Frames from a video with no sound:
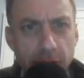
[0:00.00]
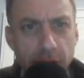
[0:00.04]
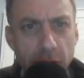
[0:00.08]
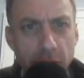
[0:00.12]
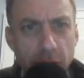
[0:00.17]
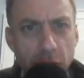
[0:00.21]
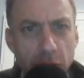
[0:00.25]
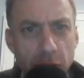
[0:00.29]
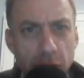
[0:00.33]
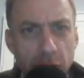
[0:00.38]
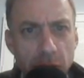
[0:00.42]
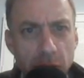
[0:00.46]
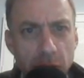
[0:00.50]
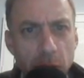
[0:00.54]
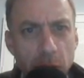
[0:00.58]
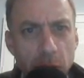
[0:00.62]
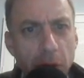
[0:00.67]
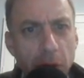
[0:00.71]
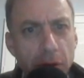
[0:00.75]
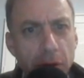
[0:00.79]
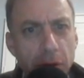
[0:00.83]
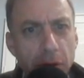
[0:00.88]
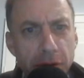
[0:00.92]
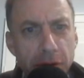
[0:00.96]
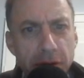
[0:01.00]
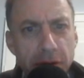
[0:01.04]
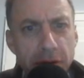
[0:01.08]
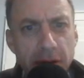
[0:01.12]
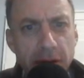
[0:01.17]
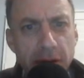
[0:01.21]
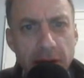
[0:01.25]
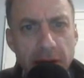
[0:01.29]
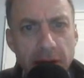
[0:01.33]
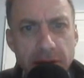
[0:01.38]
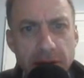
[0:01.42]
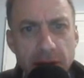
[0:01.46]
but opponent
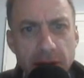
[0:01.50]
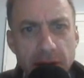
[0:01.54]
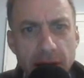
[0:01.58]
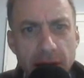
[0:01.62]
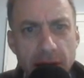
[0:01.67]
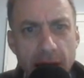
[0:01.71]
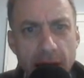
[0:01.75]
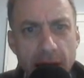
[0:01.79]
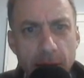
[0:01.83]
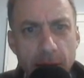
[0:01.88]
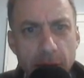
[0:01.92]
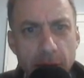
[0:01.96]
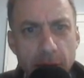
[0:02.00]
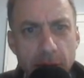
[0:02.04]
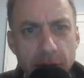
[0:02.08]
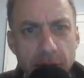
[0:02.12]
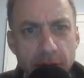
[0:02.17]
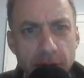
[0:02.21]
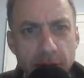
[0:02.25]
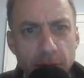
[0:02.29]
has a habit of